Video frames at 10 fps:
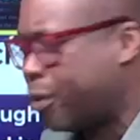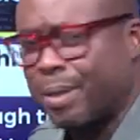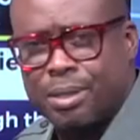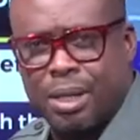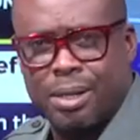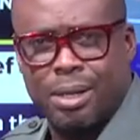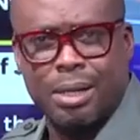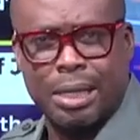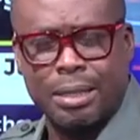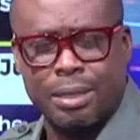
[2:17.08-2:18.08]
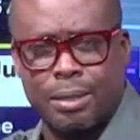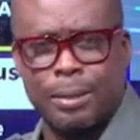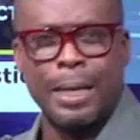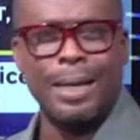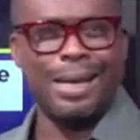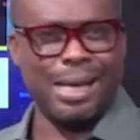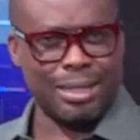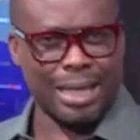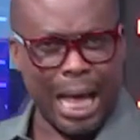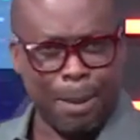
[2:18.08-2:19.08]
of the General Legal Council
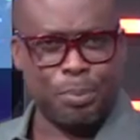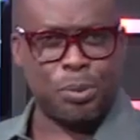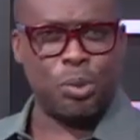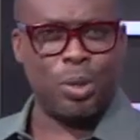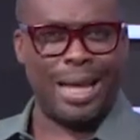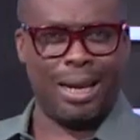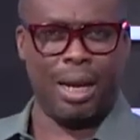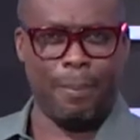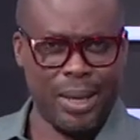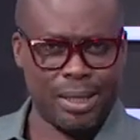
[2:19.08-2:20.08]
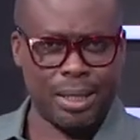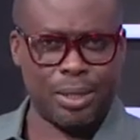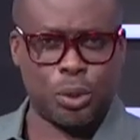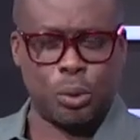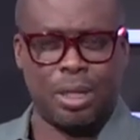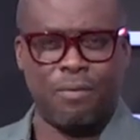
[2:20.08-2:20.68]
is up to and limited to the